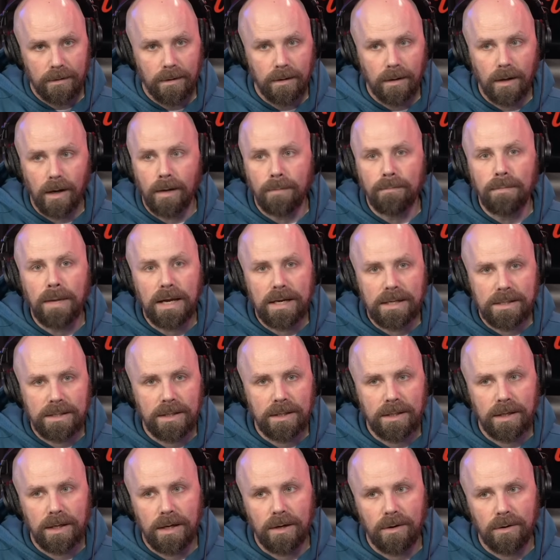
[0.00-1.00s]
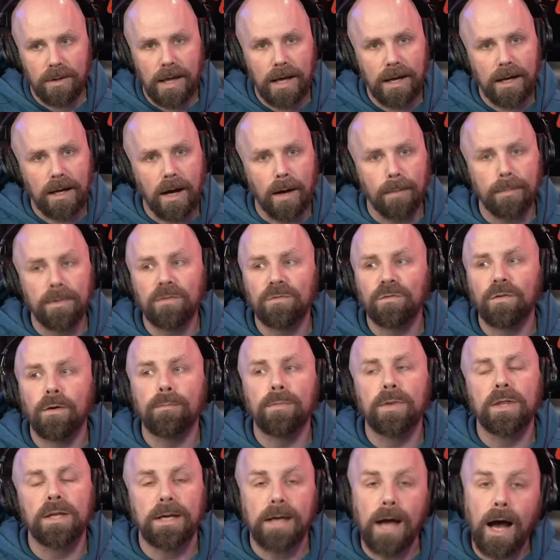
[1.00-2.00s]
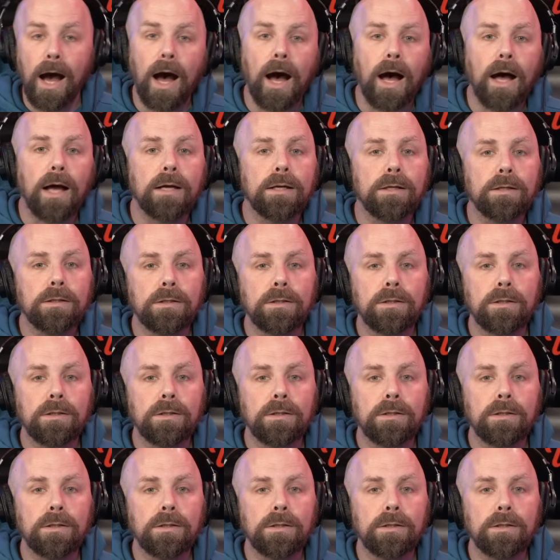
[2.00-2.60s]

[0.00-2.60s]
Amazing to hear that coming from the guy